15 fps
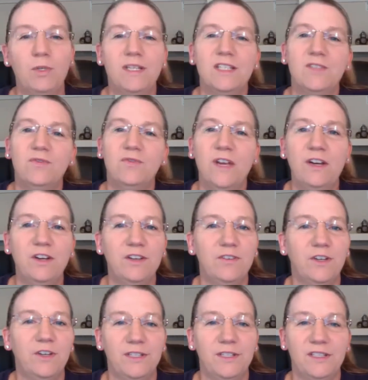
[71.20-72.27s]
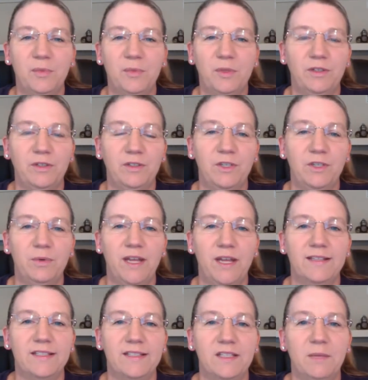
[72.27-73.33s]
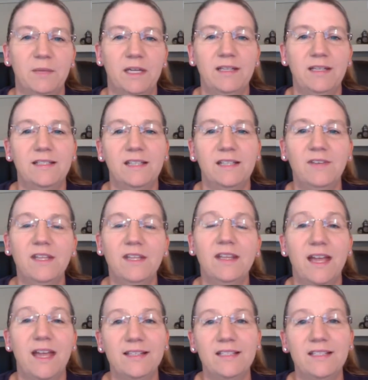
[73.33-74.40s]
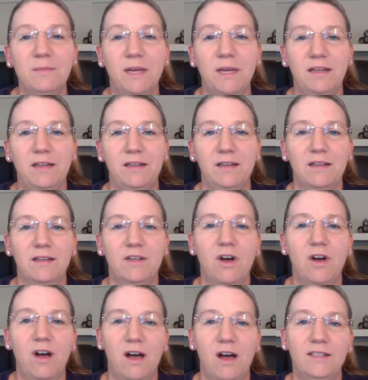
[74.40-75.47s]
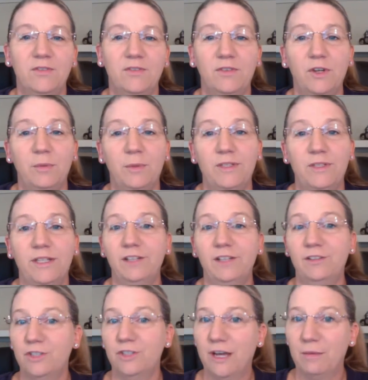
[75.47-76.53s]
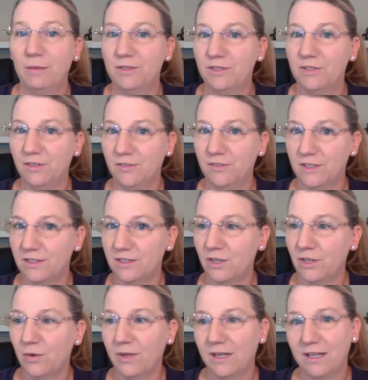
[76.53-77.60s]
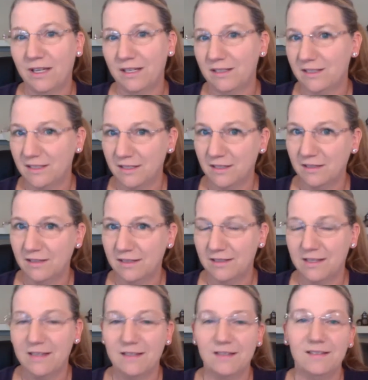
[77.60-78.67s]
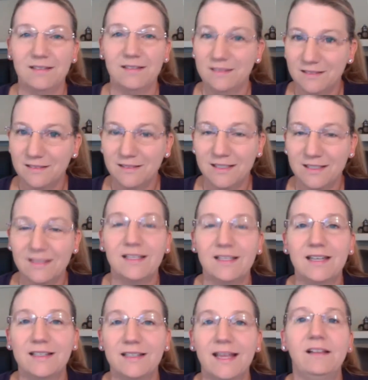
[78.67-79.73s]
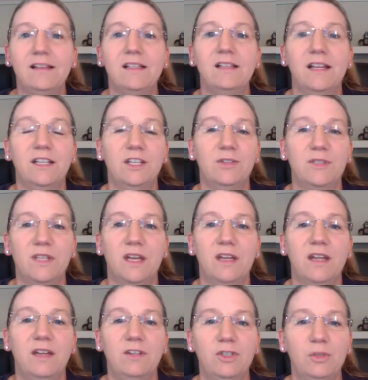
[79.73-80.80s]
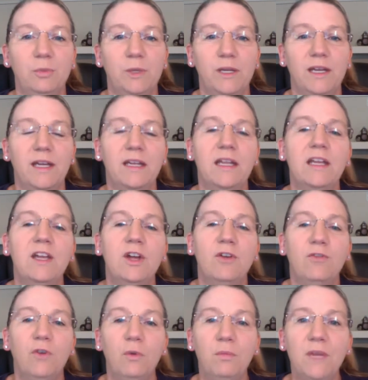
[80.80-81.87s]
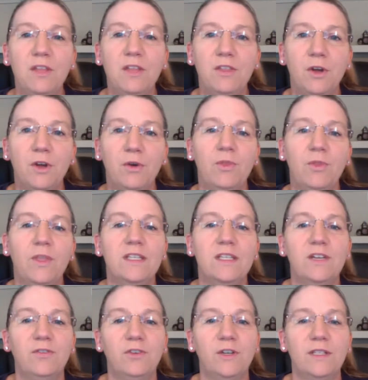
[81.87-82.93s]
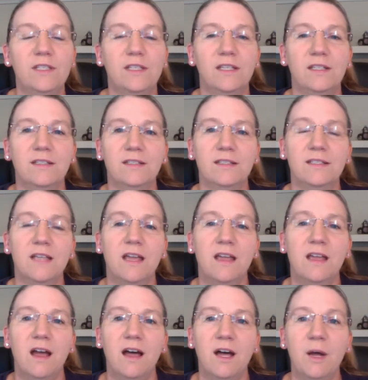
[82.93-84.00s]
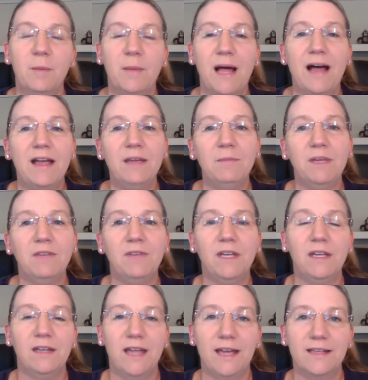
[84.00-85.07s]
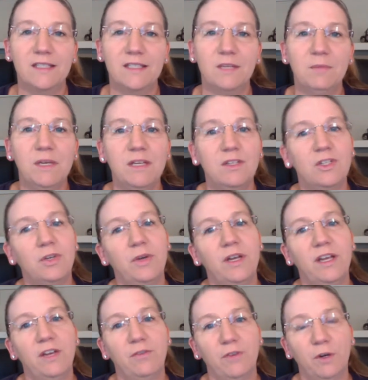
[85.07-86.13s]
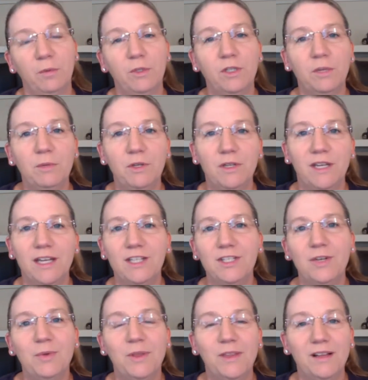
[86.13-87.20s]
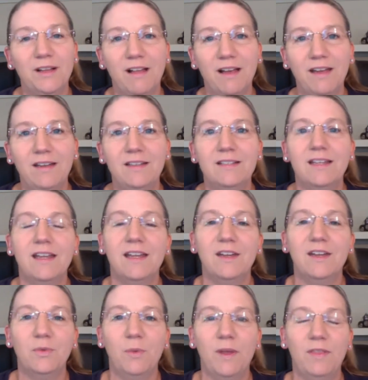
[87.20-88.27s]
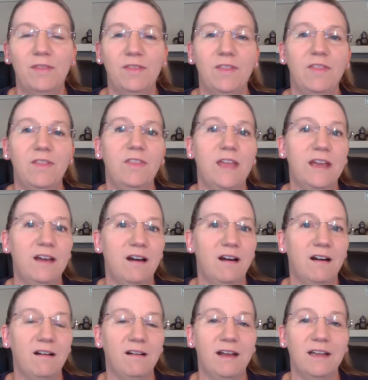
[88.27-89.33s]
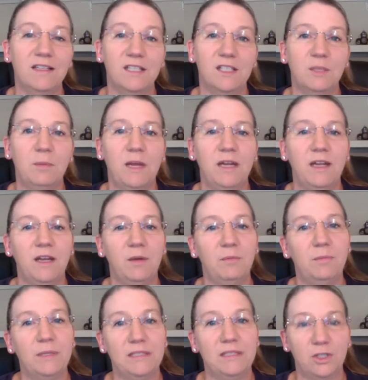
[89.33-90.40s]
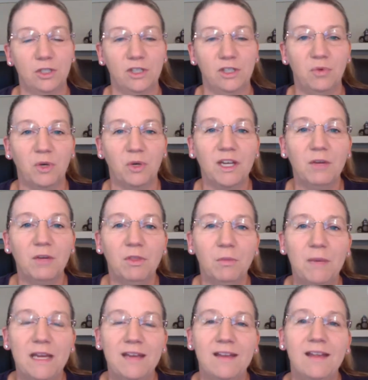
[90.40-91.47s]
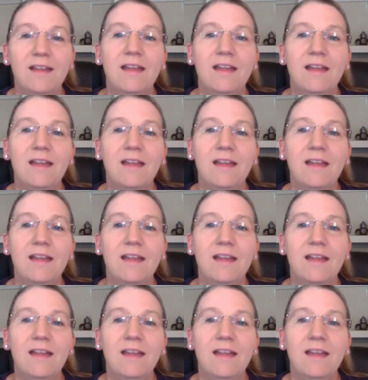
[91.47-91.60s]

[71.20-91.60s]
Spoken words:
it's very, very similar to an estimate. It's giving the estimated cost for a particular job or service. So it can still, it is exactly like you said, and duplicate. For me, though, the difference is I am giving an estimate during a verbal communication with a client and when they are anticipating potentially working with me.